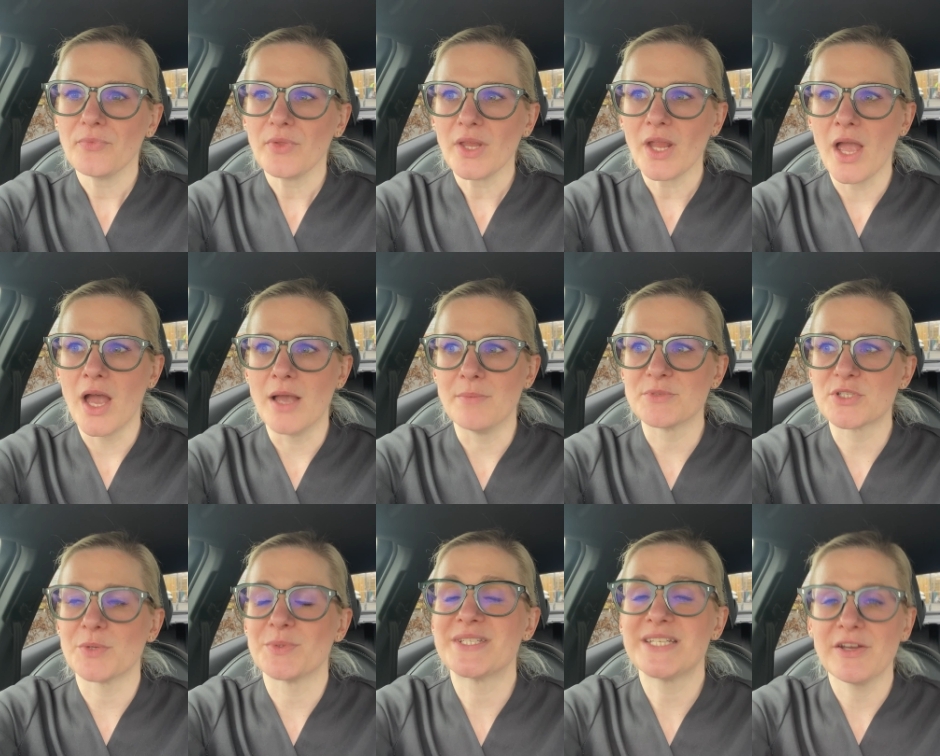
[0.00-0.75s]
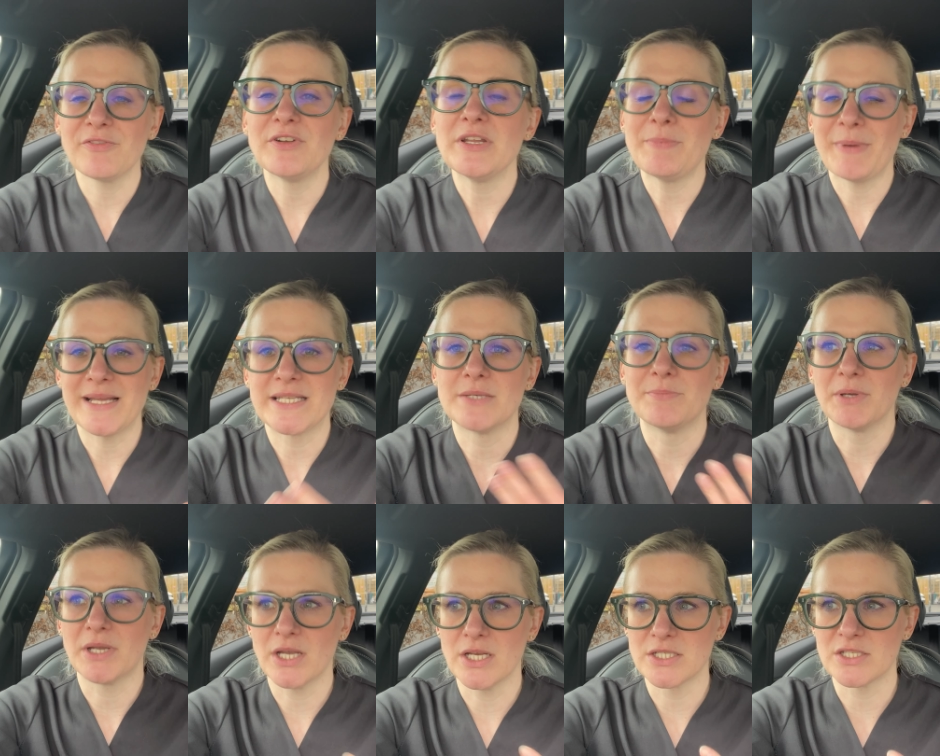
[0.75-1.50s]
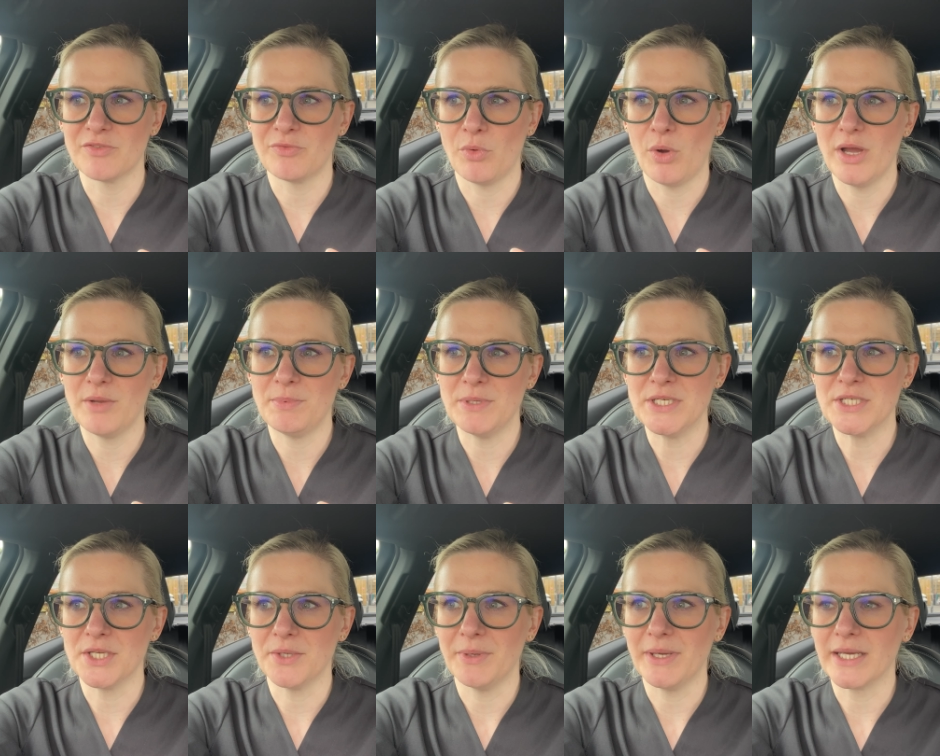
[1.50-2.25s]
Um, so was definitely better because of what I've
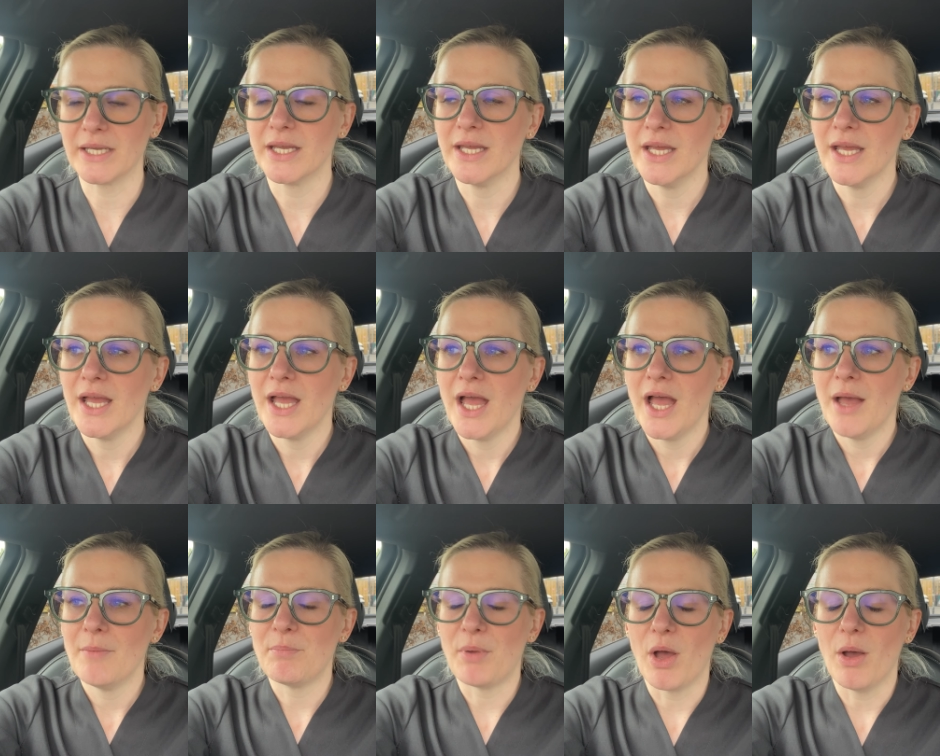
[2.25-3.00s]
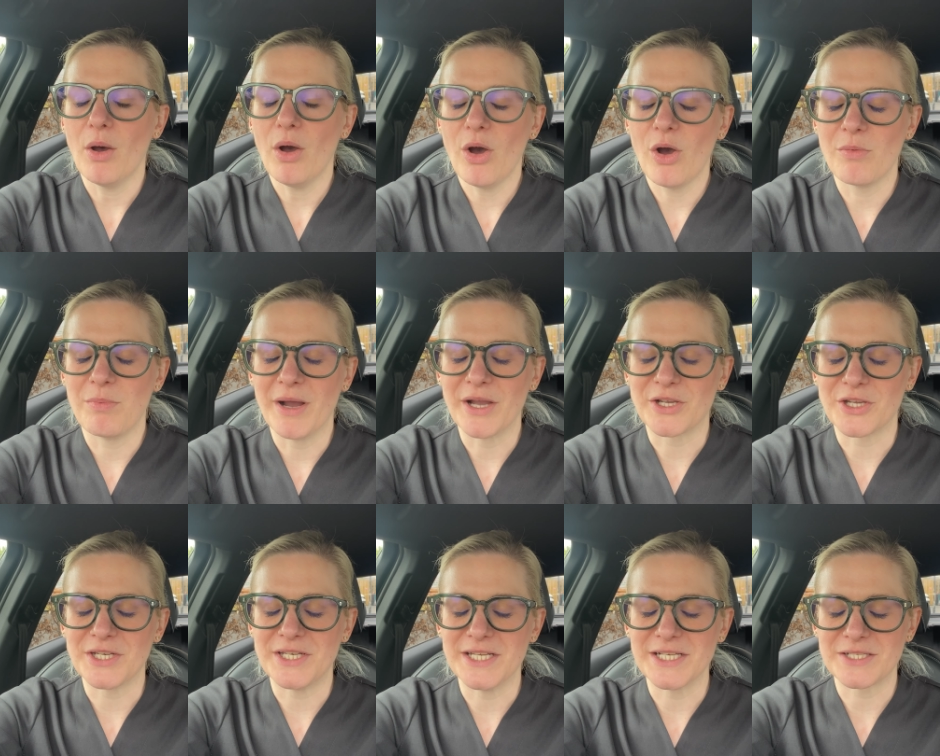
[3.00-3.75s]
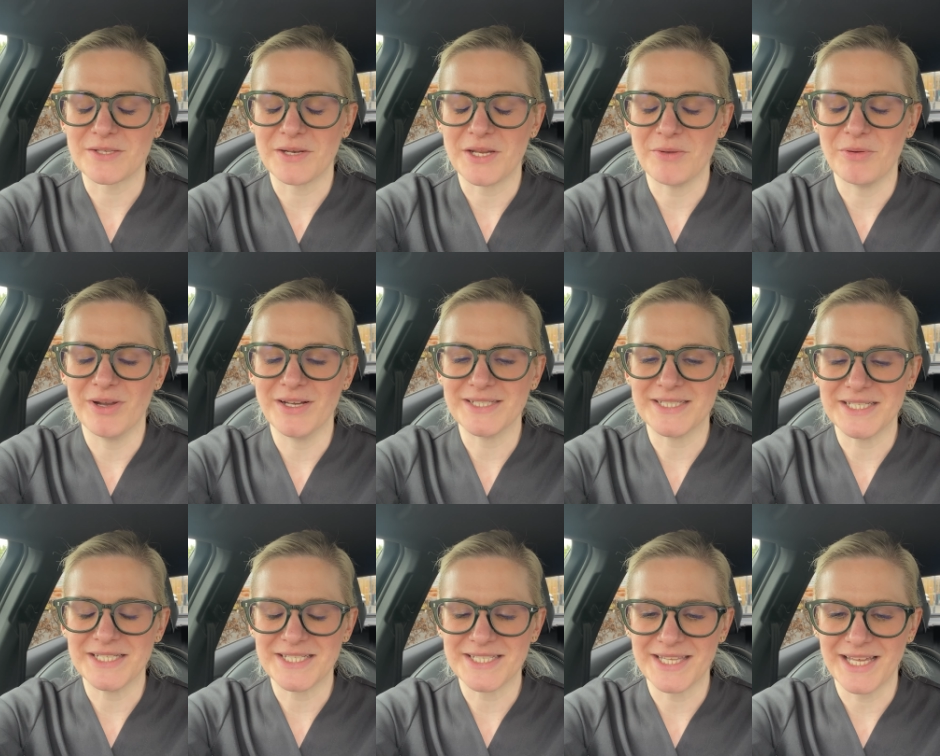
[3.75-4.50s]
been doing. But oh my goodness, when he worked
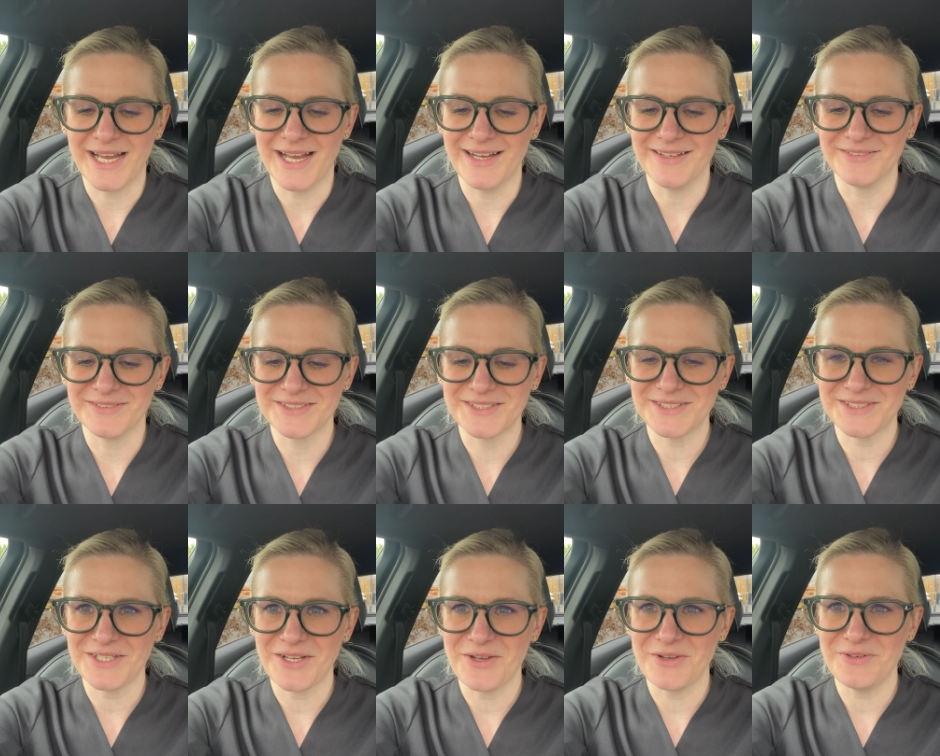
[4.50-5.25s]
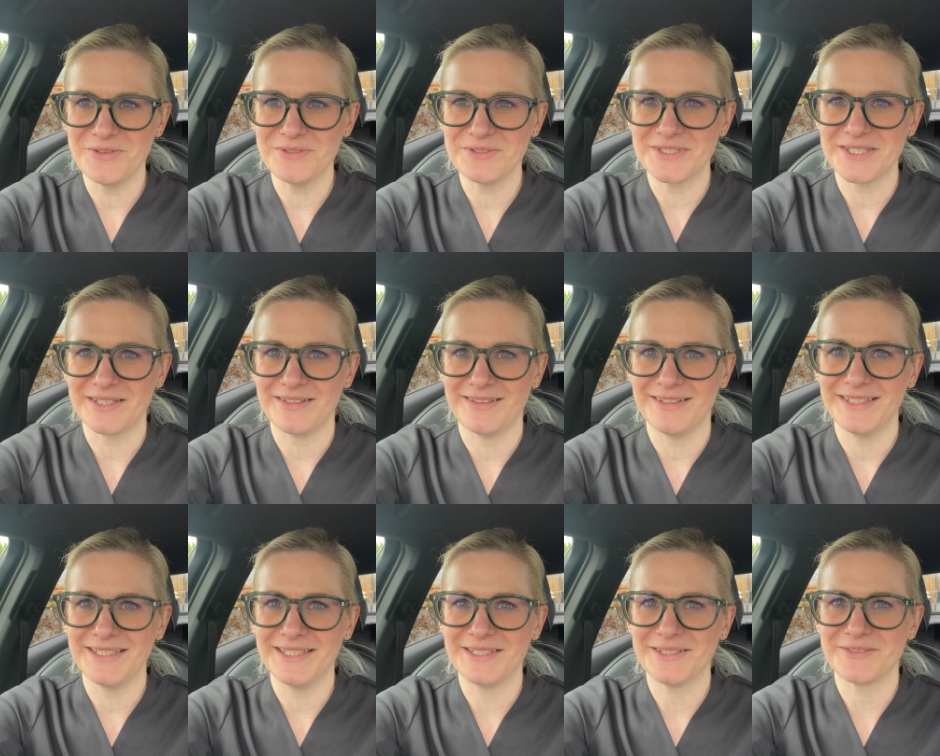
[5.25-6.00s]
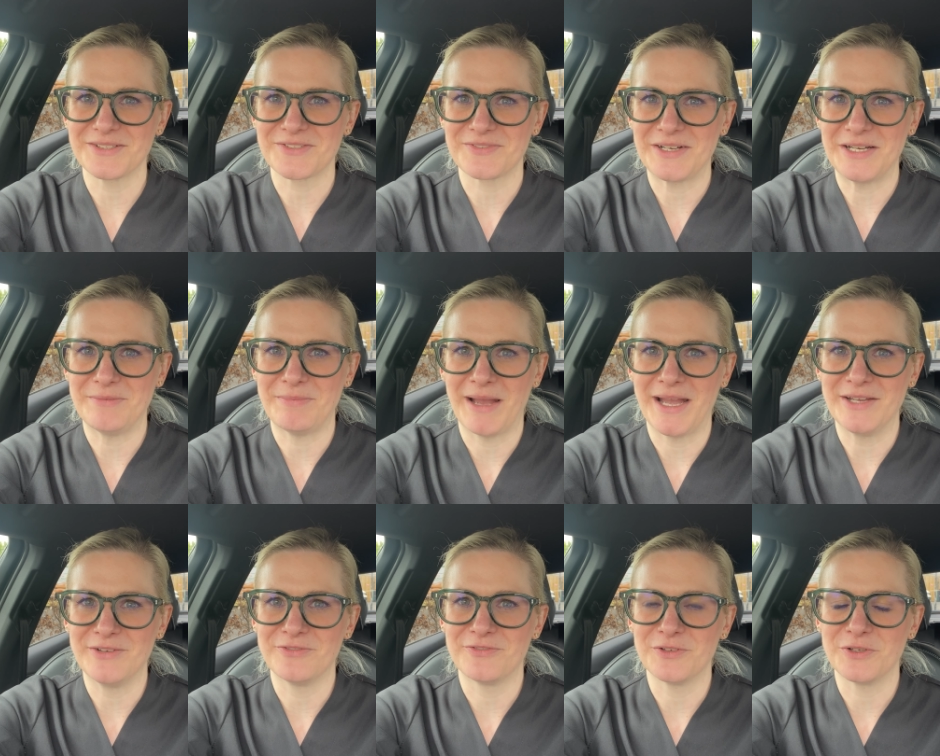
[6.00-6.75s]
into that, it was so tight and it was really
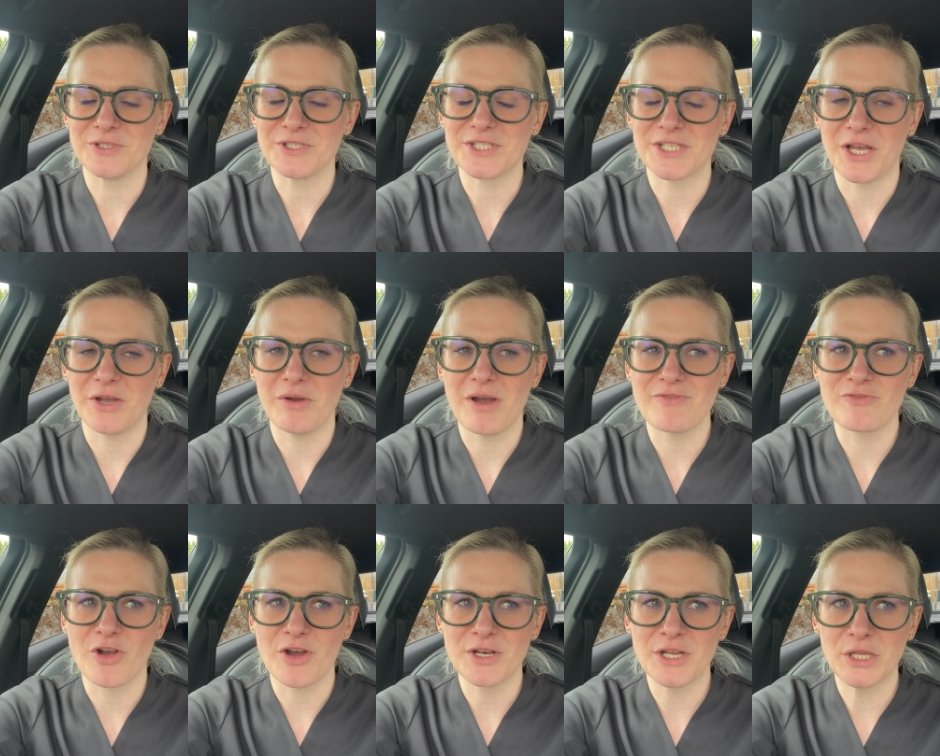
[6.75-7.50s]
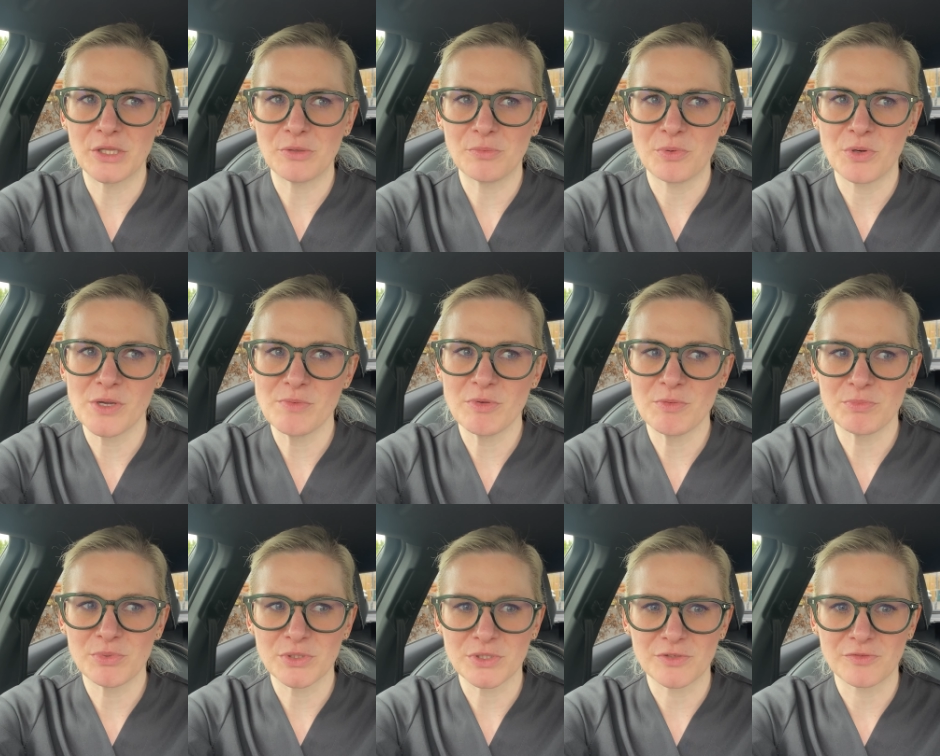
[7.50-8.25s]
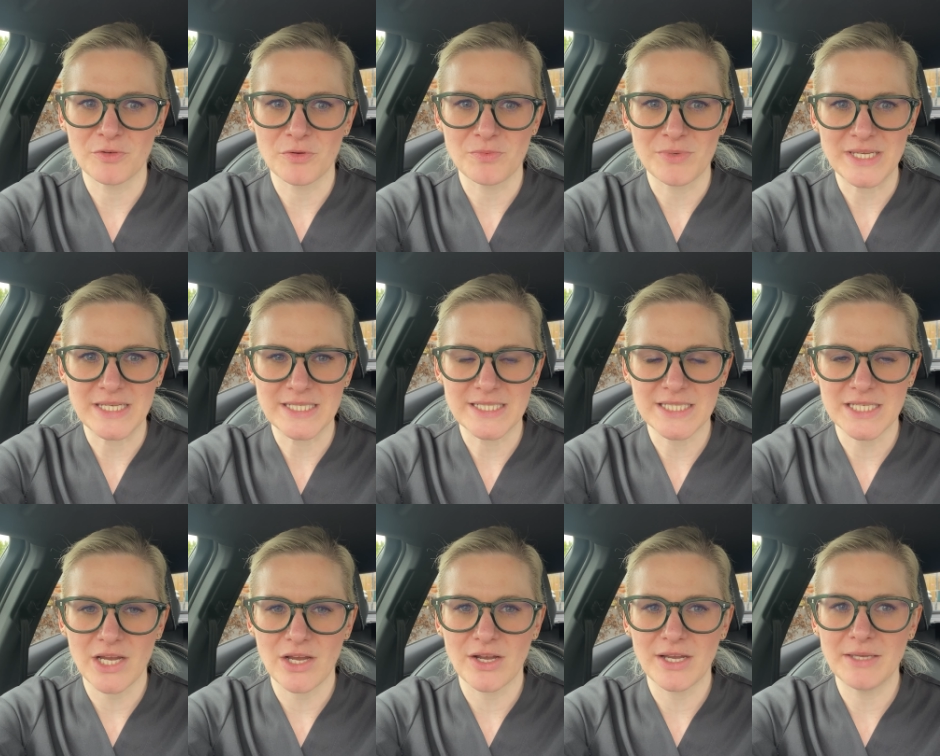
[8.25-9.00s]
painful. So I've got another appointment booked for a week's
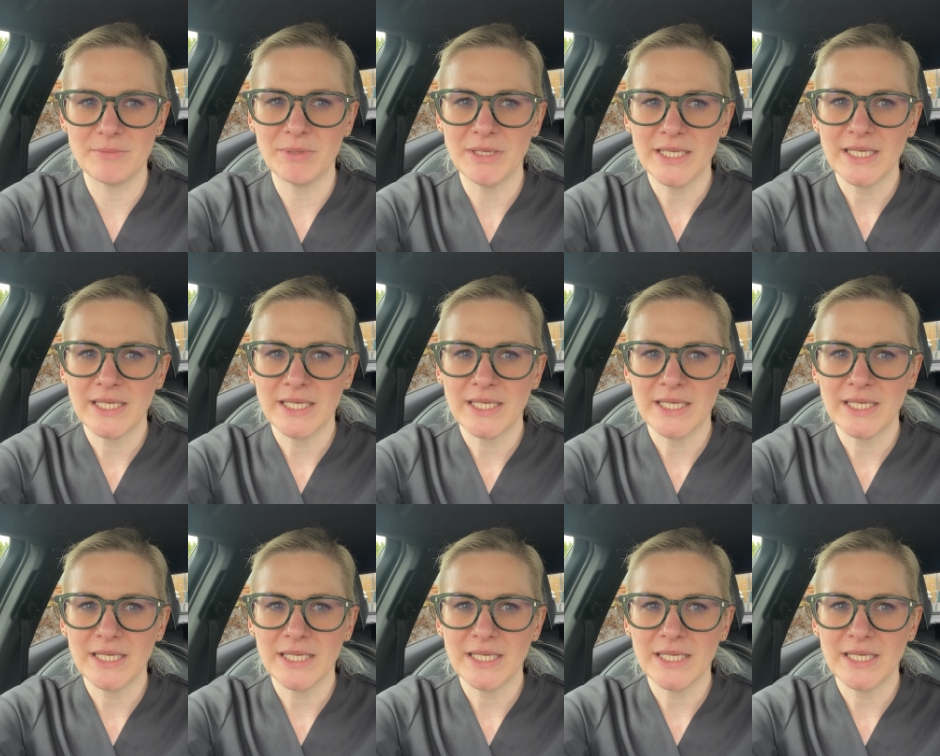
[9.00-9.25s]
time.